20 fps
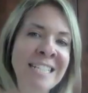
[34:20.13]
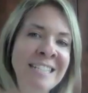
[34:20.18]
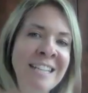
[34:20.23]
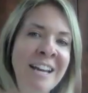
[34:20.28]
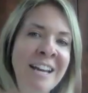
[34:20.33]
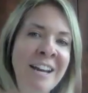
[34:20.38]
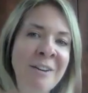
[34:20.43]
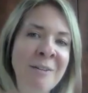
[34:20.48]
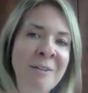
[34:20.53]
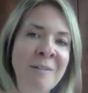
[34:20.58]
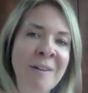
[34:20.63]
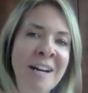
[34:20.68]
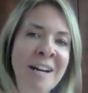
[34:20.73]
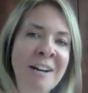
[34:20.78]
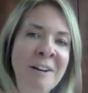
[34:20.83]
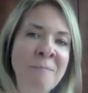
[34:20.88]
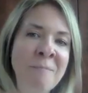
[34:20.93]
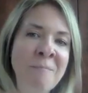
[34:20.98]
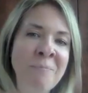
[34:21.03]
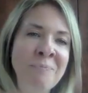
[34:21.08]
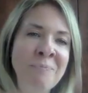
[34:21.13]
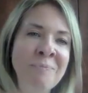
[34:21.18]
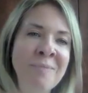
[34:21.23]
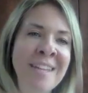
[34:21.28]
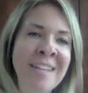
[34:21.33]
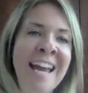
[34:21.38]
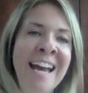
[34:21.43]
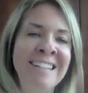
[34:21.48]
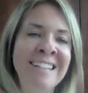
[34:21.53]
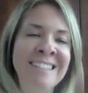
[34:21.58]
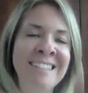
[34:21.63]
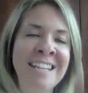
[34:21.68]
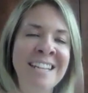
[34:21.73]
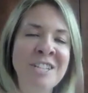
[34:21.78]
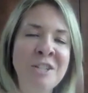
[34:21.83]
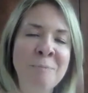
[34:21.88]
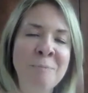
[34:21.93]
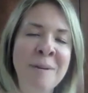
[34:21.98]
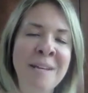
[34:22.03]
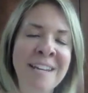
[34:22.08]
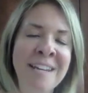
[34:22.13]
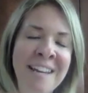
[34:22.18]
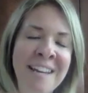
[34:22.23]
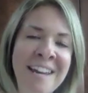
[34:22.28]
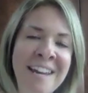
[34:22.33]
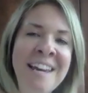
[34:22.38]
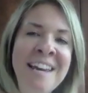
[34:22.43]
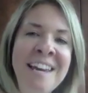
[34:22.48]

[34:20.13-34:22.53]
So um, yes, there should be.